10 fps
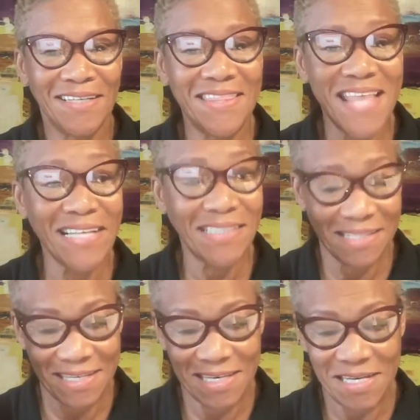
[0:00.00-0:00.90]
And that's
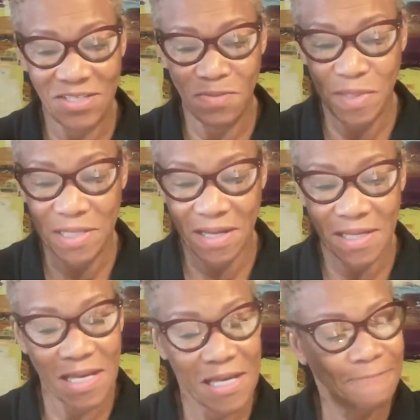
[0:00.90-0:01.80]
the key to be,
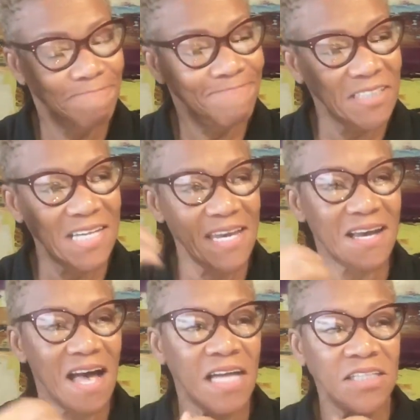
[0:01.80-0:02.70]
to take
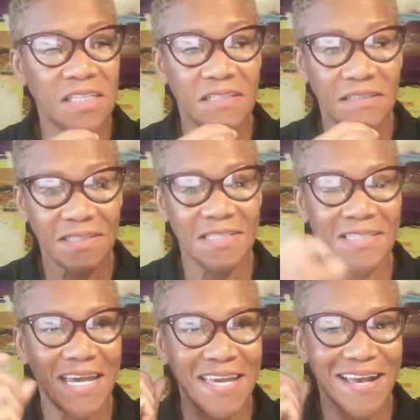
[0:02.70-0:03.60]

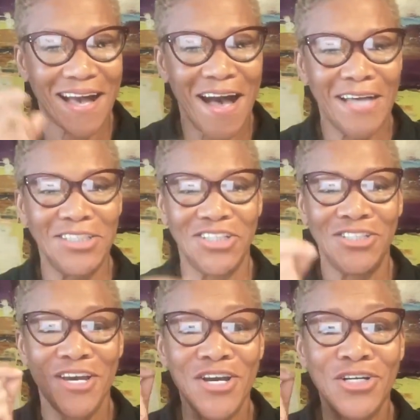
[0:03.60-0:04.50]

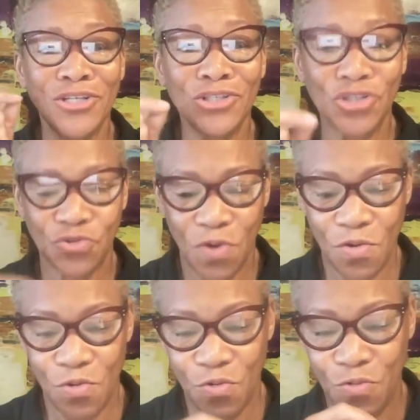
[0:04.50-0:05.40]
conscious
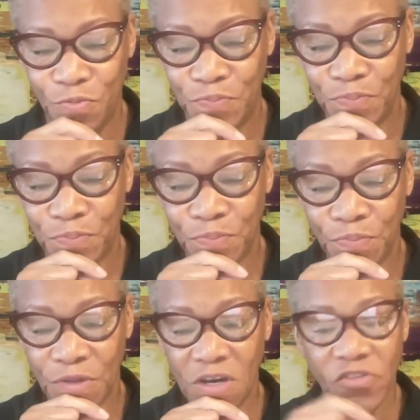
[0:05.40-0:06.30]
control
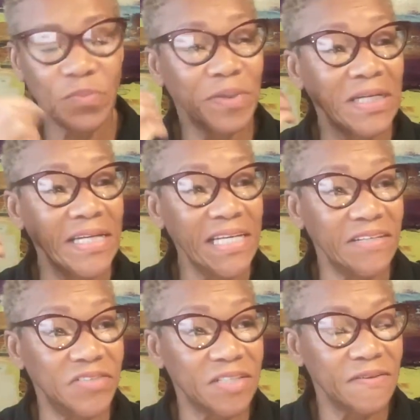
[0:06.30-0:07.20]
of the
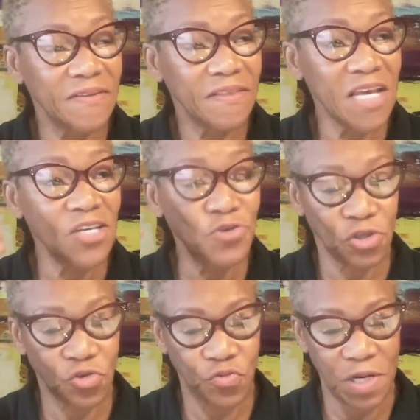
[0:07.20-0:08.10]
beliefs that you are
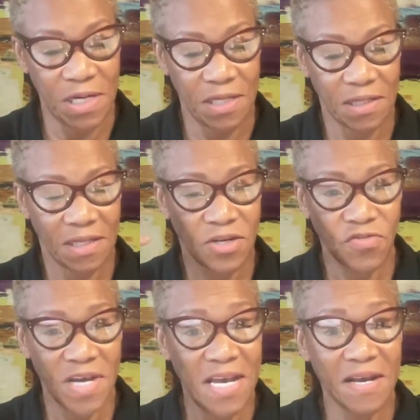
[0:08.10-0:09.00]

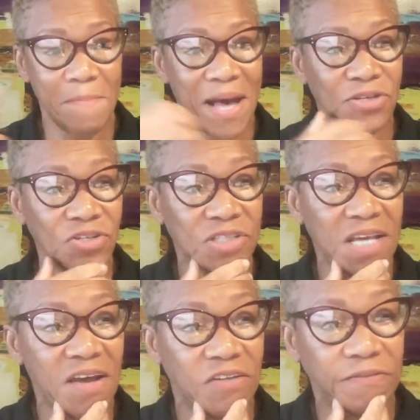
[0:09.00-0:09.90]
creating about
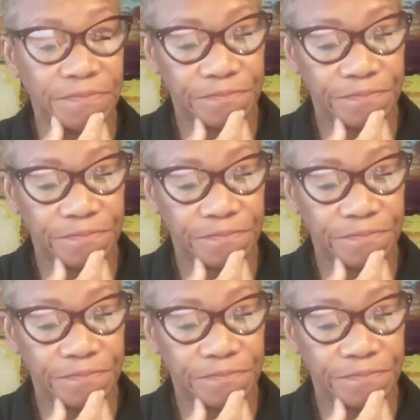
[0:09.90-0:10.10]
yourself.